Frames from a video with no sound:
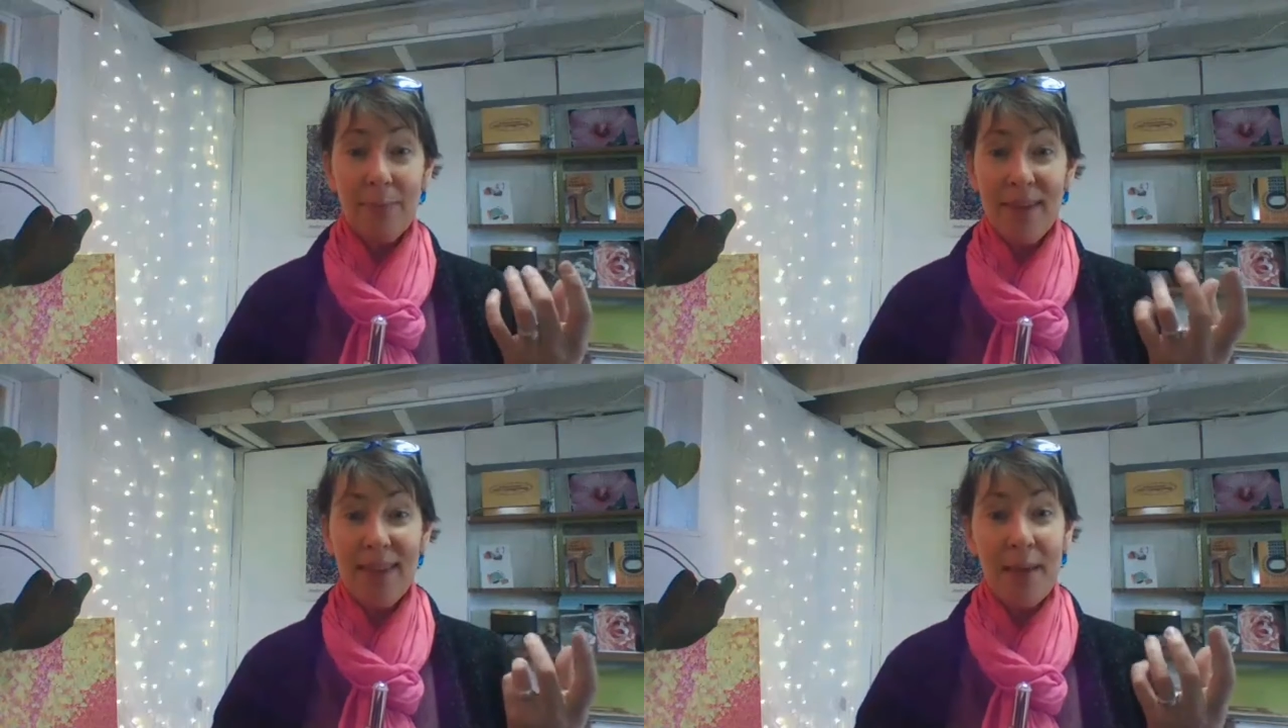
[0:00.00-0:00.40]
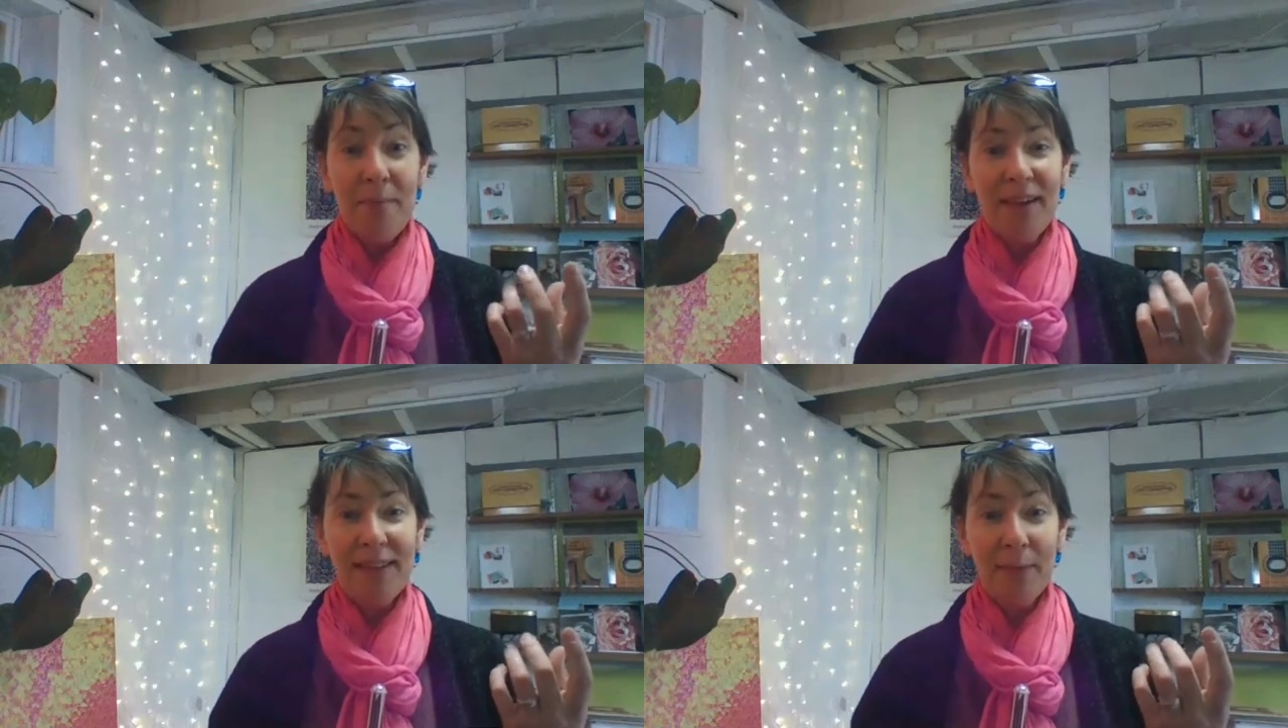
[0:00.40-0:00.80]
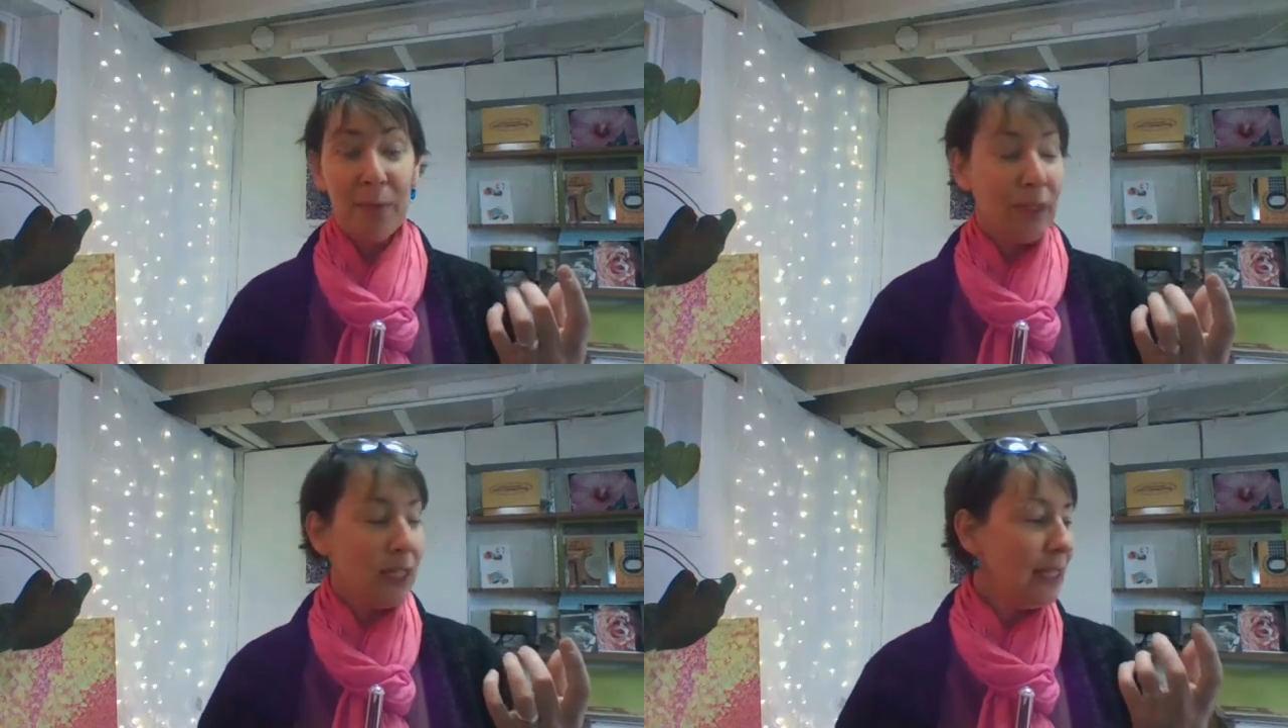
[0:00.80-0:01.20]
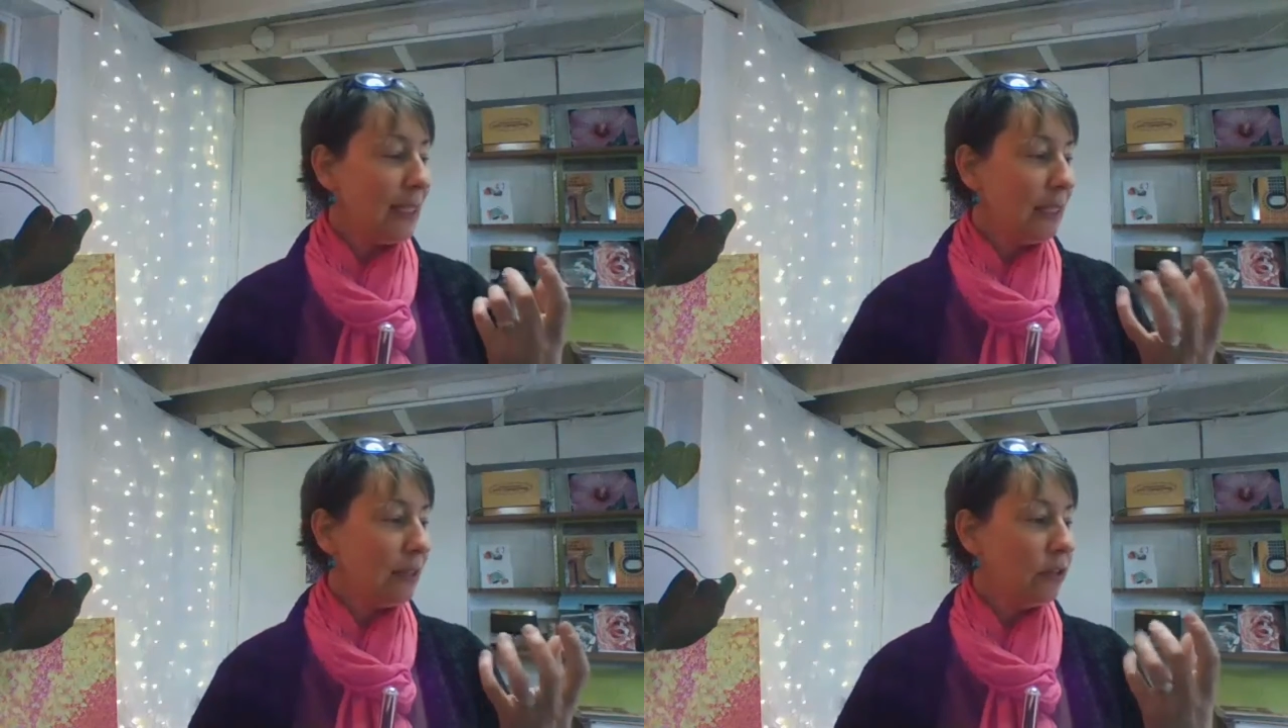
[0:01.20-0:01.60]
they make it sound pretty
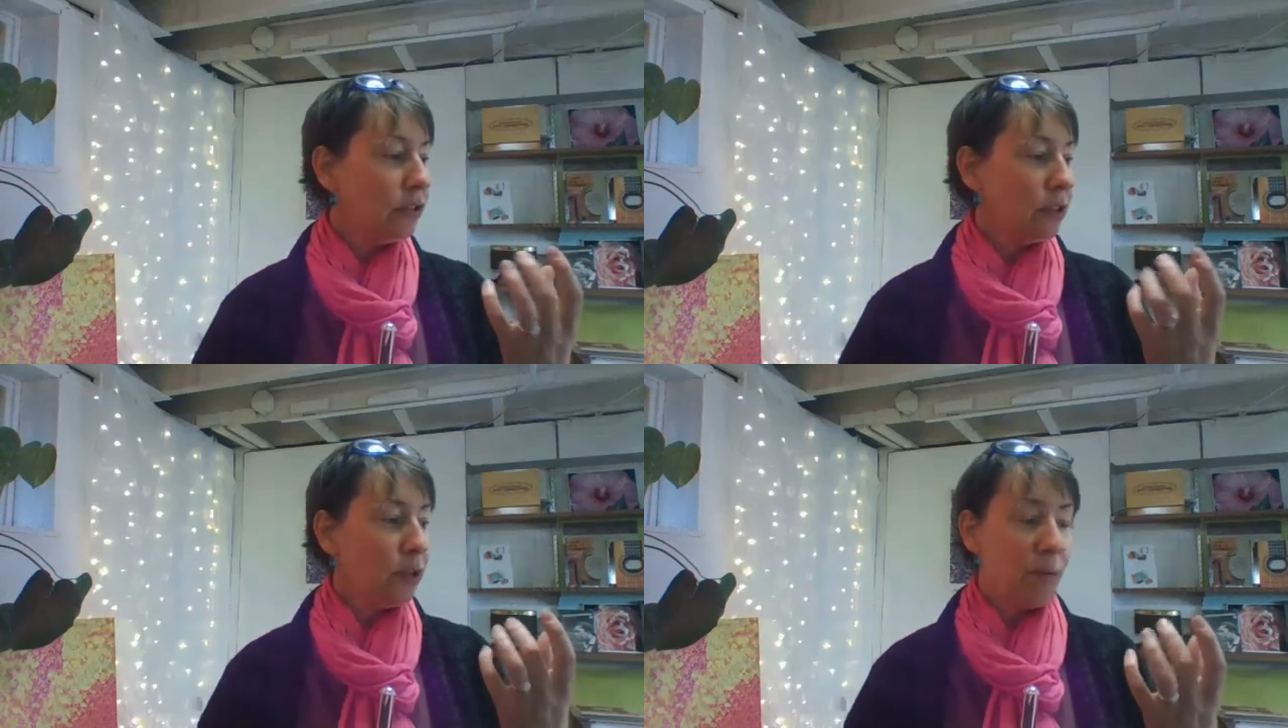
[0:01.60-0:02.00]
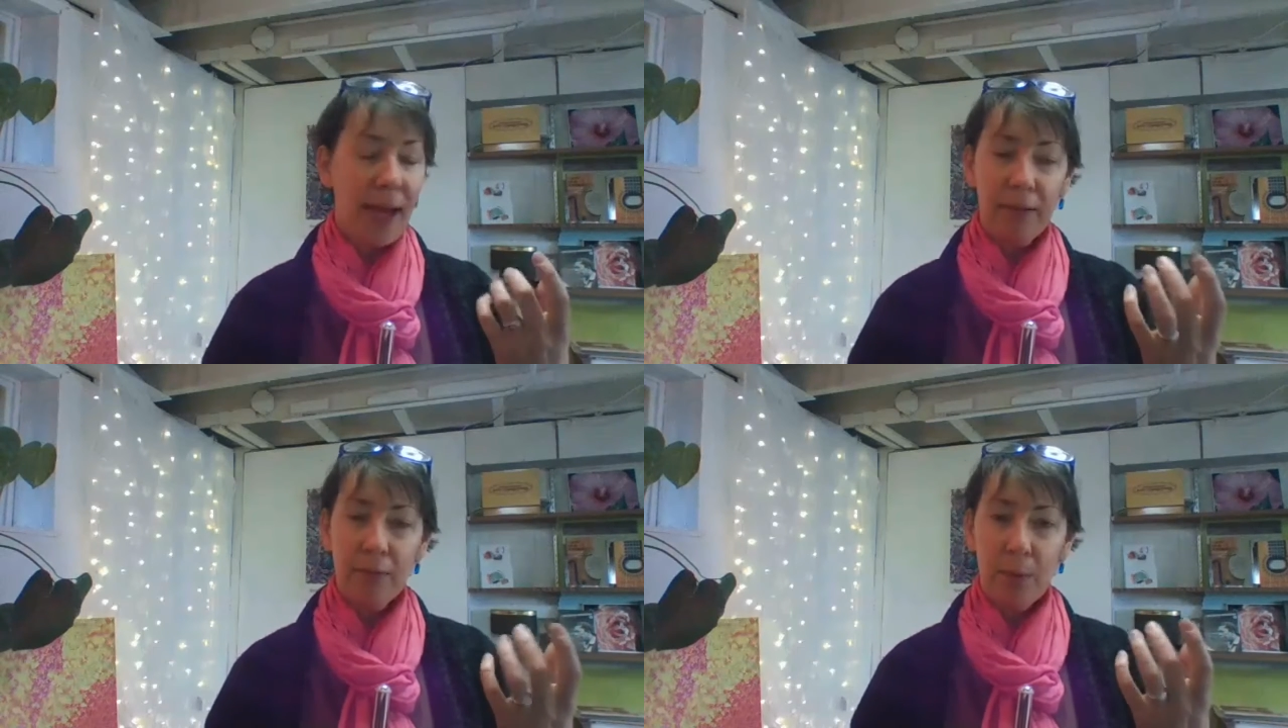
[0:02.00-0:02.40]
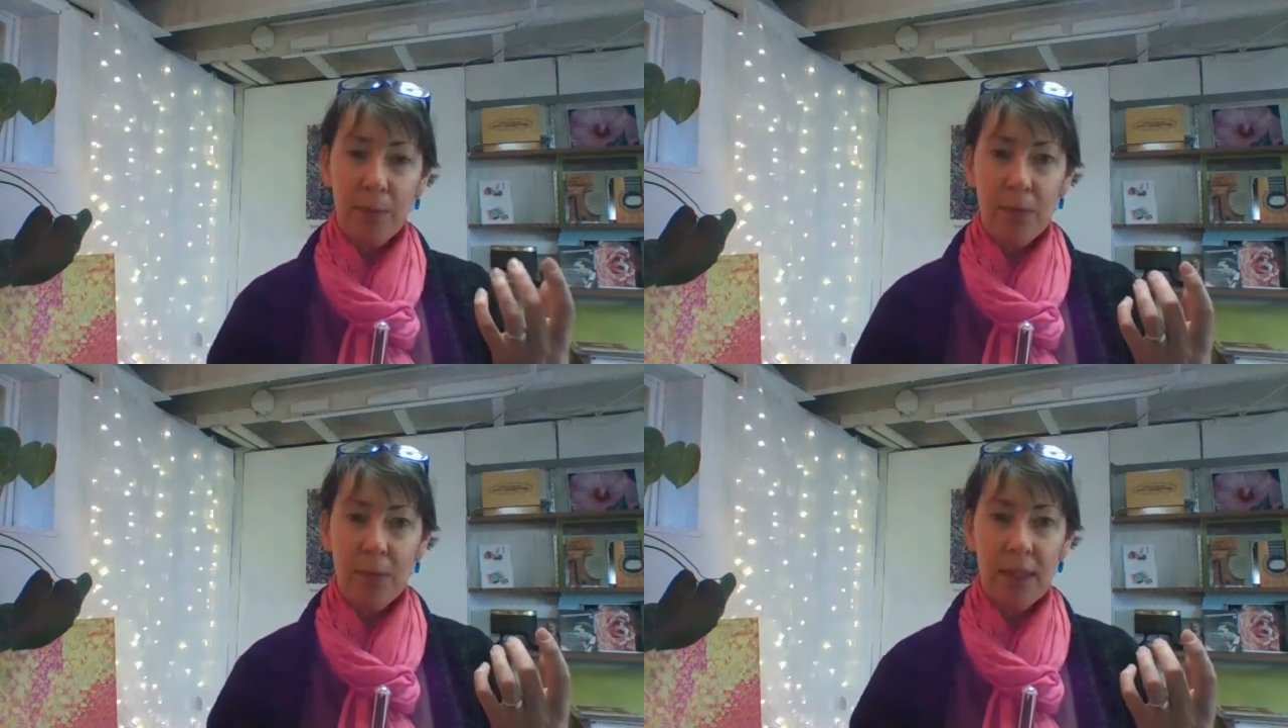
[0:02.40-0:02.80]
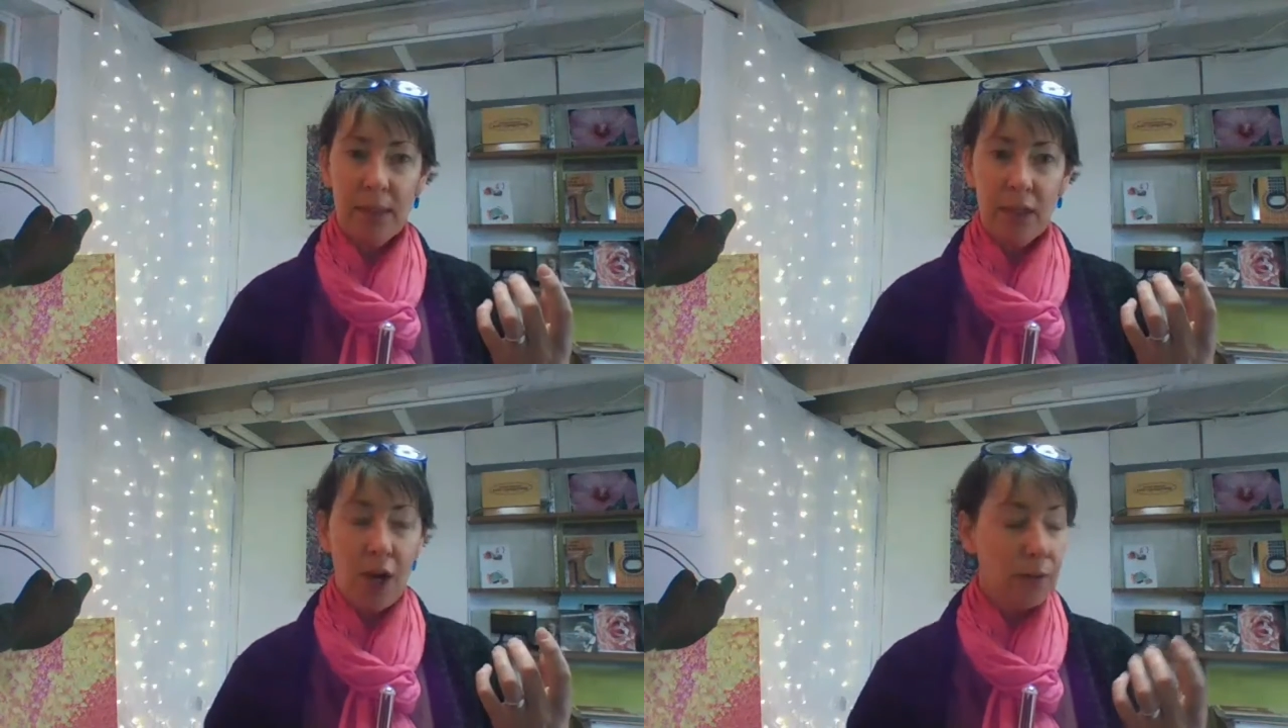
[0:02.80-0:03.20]
easy to just go back and forth between
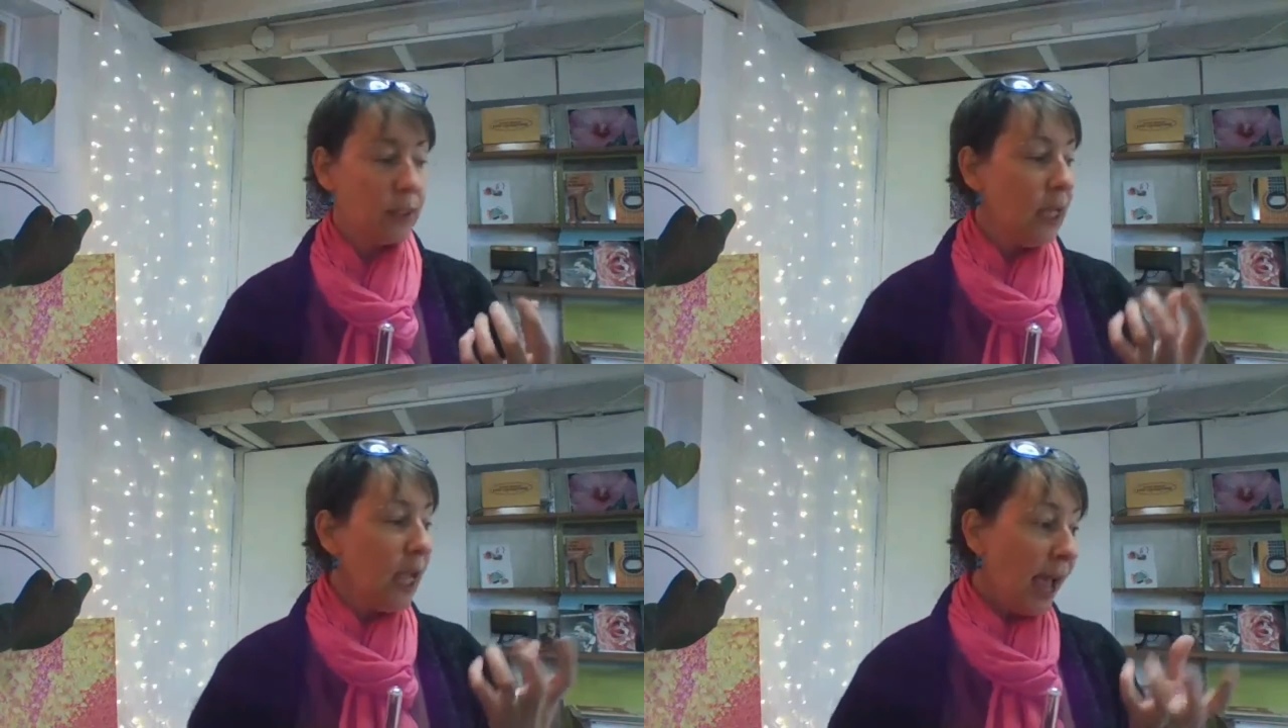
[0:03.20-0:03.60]
these notes.